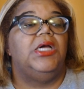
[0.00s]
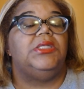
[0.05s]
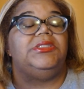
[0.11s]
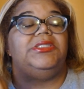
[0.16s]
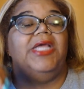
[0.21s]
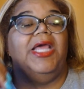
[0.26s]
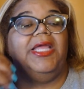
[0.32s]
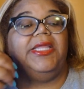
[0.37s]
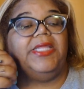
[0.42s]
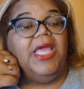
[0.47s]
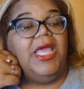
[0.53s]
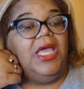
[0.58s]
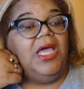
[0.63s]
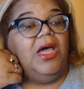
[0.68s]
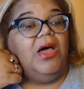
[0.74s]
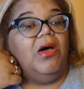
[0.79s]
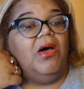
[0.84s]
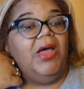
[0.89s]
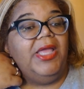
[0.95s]

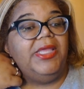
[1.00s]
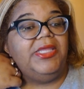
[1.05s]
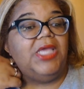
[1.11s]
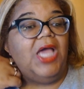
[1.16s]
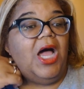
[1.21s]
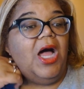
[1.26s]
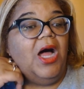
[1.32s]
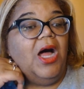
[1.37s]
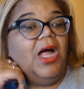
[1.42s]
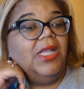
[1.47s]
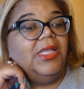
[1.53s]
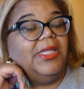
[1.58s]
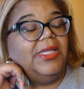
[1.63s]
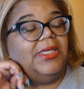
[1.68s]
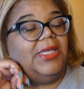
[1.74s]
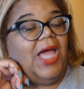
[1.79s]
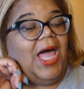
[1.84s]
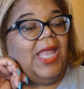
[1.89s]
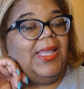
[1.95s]
Danielle and y'all.
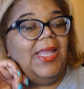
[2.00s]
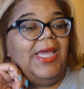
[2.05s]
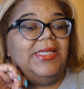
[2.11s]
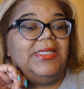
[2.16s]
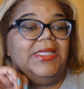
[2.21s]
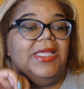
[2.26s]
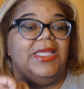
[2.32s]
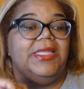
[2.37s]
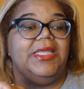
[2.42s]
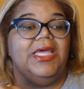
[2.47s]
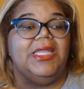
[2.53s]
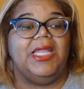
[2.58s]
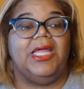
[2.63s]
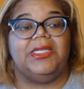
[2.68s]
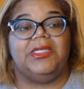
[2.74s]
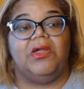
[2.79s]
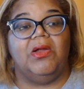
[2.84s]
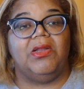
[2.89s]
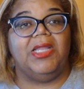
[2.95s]
And I like Danielle.
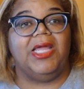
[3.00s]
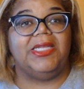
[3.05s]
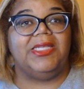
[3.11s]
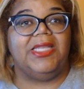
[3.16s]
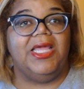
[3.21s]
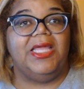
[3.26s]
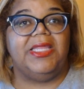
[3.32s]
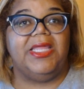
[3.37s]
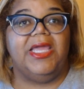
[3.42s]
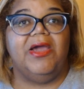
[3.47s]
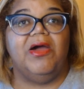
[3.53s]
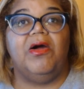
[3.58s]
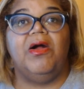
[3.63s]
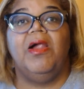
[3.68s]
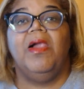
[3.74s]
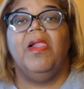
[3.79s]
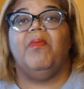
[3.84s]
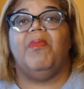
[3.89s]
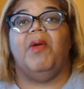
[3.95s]
I don't like Danielle.
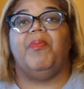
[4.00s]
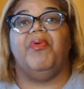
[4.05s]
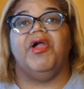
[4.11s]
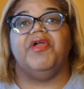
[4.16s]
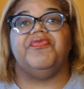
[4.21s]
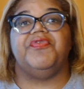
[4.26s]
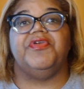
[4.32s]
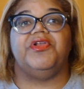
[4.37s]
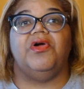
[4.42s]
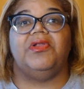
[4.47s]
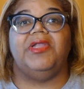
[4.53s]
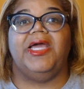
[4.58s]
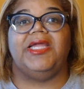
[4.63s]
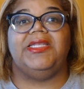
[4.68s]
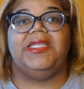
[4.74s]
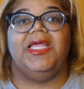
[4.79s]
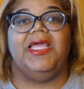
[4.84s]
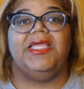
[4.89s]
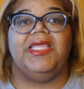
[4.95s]
My boyfriend don't
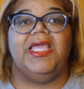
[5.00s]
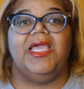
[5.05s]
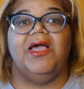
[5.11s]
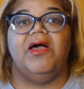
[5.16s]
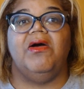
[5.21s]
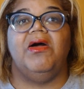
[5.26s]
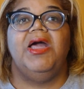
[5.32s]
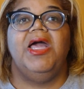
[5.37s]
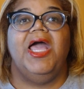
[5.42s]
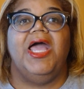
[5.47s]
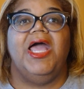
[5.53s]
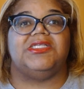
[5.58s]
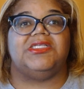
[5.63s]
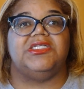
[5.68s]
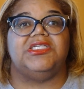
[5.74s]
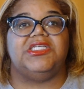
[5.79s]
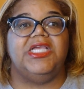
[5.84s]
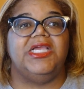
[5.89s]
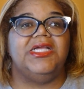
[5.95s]
like Danielle. And
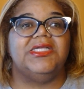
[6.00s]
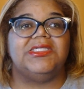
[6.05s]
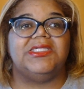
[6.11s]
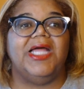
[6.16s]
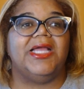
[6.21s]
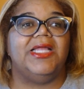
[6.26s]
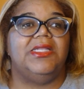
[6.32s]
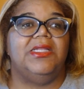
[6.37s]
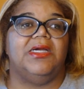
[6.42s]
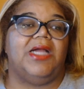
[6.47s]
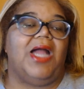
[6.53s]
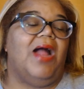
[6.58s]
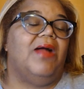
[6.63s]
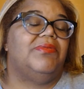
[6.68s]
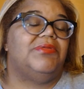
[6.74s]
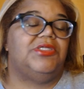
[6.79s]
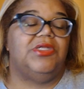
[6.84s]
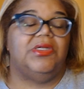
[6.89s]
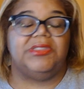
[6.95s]
so she is like, look,
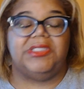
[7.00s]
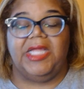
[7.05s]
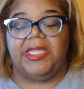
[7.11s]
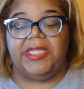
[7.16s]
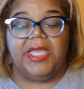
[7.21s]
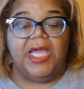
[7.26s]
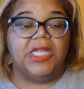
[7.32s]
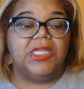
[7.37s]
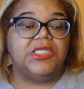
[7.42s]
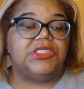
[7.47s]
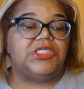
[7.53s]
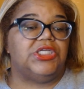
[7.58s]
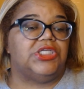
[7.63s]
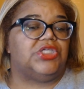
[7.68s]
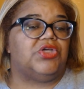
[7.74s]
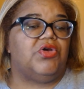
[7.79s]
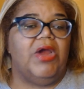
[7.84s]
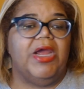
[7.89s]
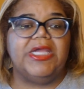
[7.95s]
I'm, you know, Danielle is
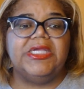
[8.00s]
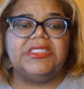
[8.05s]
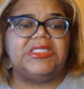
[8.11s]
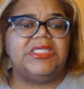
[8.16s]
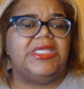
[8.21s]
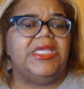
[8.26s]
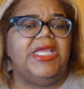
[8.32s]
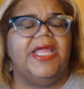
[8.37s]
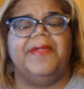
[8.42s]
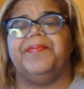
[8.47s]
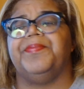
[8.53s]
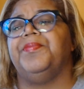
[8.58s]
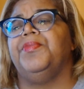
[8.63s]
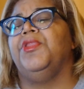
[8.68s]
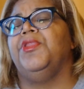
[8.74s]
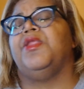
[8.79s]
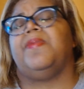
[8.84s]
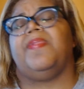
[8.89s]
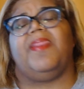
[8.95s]
just crazy. And
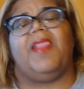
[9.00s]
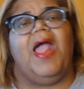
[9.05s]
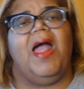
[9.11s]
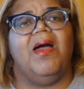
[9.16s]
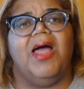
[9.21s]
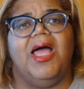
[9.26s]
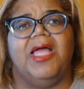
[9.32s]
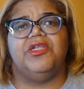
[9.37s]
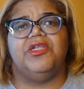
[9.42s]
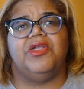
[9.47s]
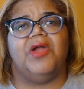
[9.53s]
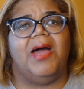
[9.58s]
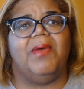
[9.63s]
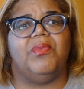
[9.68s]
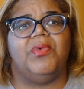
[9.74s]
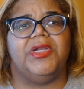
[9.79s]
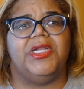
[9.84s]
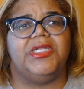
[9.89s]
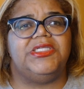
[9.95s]
I, know,
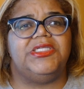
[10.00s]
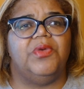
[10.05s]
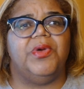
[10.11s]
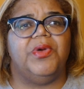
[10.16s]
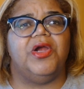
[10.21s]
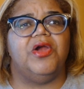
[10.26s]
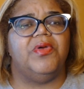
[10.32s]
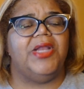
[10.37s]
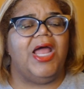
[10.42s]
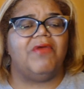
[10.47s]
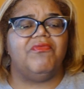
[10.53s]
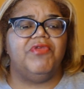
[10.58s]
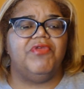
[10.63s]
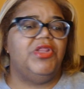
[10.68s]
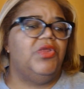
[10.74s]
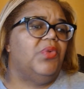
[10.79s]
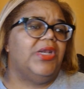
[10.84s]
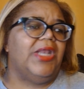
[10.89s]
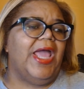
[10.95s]
I want to deal with her and I
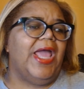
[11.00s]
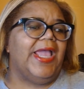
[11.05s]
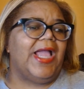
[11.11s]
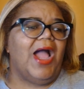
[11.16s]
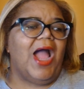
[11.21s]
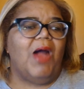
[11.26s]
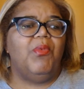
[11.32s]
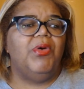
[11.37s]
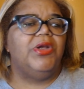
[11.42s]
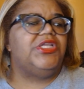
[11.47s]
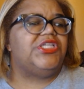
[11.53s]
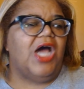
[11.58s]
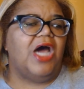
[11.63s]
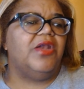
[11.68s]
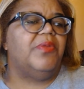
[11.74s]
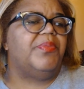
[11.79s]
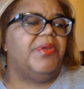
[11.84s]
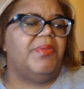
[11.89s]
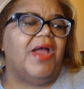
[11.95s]
really want to hang out. I want
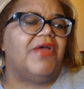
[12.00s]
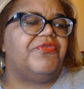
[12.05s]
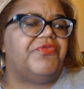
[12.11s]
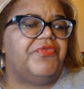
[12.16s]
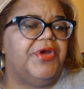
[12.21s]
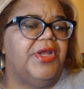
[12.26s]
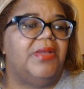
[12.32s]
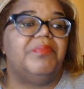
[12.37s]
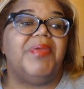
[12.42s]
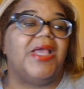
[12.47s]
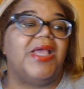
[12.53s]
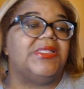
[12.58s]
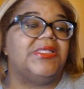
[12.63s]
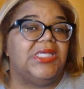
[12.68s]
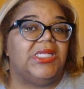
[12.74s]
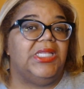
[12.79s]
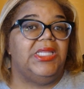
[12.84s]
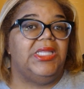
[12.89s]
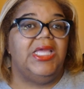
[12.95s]
y'all to be my friend.
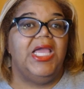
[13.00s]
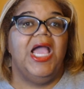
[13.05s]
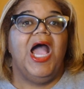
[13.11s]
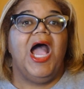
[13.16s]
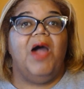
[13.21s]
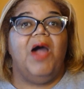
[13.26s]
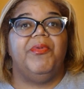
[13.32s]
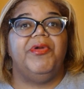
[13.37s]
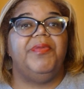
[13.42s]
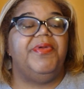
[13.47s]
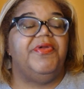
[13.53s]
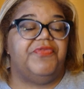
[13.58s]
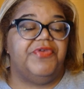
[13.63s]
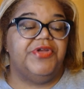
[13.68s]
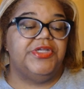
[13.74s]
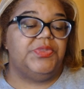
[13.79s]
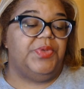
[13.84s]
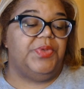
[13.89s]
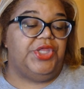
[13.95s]
Basically, I want to be
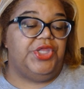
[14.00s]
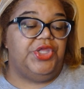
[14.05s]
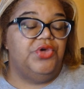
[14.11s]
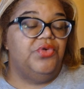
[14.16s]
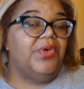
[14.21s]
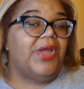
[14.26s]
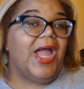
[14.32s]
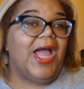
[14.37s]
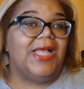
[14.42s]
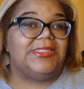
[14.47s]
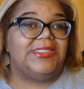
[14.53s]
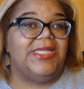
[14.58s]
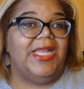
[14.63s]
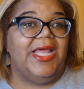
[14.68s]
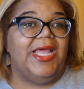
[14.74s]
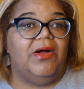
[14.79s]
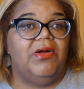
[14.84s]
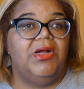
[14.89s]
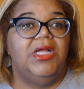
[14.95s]
friends with you guys
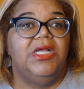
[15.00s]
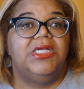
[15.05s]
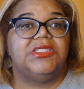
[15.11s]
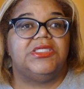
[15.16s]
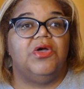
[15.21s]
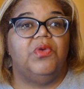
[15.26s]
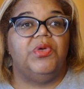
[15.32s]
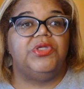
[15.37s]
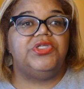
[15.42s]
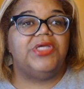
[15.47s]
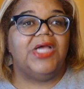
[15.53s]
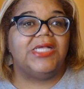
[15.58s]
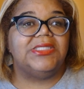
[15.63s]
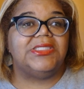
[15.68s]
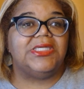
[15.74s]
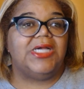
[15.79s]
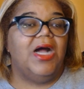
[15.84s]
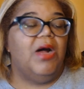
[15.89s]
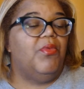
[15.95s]
now. So I want you guys
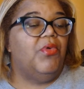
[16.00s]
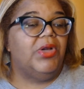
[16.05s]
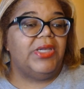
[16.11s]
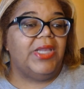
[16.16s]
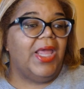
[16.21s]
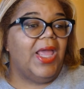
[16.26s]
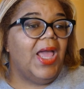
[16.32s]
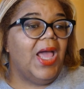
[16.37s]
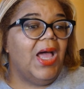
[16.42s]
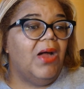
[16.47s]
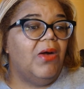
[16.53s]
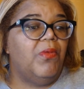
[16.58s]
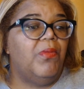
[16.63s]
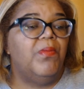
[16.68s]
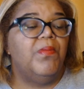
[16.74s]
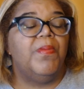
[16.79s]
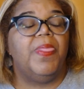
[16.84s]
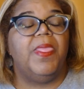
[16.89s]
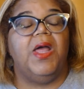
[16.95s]
to come on down.
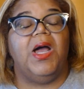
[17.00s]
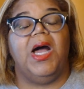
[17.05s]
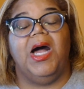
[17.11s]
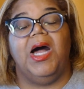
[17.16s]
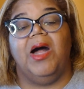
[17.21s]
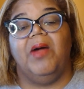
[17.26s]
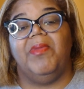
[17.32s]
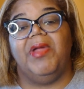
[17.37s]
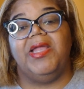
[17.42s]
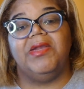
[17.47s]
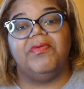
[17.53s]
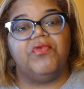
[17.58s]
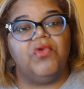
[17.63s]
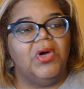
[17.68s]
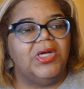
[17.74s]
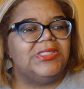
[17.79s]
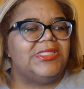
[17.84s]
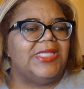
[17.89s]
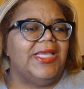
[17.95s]
Um, and of
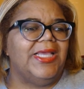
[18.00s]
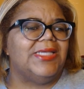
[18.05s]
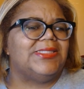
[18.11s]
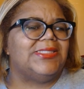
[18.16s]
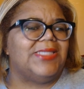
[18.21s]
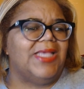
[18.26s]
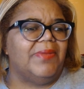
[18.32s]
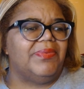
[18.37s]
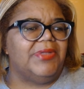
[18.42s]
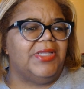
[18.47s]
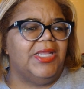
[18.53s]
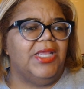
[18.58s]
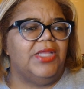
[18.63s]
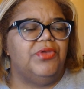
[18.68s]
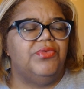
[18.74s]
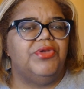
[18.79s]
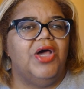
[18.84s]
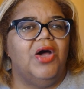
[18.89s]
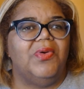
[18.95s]
course they accept it,
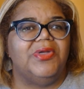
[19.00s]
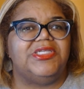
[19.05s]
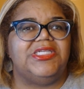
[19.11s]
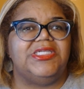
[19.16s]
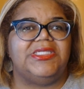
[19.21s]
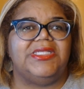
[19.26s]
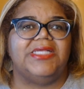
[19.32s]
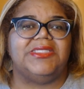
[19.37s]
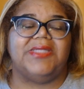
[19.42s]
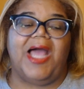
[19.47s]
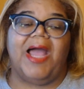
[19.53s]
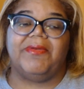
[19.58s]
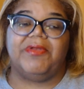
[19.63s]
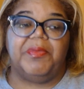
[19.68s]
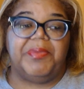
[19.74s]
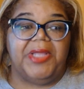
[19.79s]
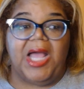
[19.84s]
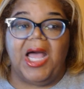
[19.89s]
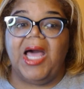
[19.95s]
you know, and she says, I have
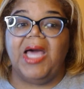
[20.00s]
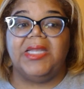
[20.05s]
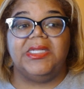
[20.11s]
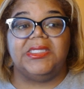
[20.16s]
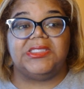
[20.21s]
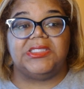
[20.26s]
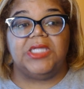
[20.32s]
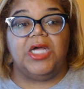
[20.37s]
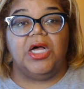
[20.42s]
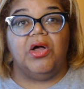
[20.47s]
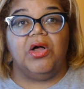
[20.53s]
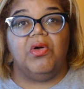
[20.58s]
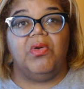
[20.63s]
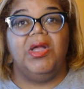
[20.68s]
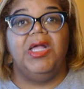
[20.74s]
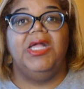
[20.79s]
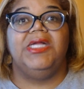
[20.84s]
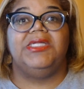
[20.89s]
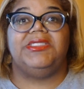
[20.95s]
to be honest
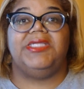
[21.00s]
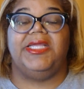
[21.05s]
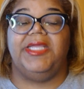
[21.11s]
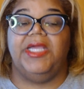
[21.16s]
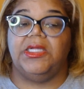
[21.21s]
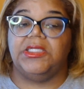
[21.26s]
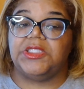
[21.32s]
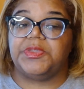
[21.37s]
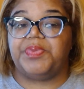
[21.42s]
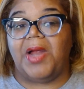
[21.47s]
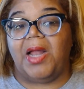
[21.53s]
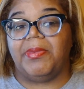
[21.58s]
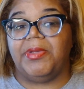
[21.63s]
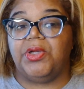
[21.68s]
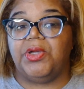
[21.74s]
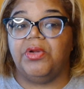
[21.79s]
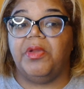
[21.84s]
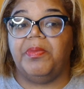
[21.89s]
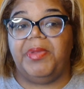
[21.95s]
though. Danielle is probably
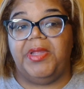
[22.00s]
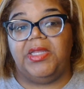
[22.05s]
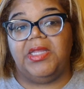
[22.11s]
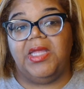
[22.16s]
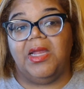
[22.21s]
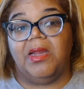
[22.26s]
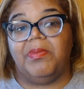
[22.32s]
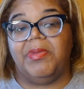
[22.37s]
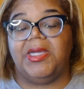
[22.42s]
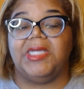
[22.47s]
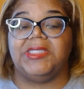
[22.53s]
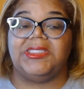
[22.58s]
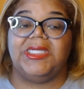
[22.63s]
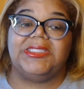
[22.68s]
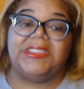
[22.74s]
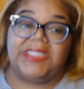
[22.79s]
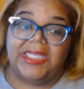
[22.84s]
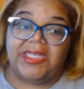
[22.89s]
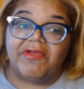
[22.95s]
going to be there because
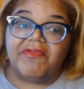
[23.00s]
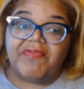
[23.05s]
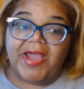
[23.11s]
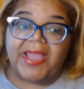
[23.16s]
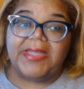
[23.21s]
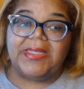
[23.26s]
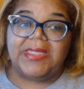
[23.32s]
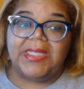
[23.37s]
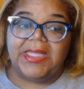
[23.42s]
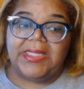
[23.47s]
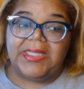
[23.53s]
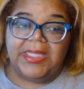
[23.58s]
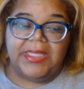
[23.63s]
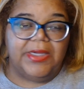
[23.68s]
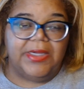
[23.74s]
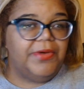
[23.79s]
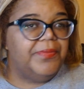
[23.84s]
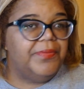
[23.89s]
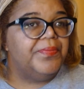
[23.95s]
I did invite
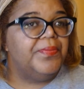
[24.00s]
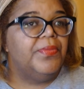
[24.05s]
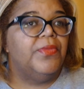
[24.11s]
Danielle.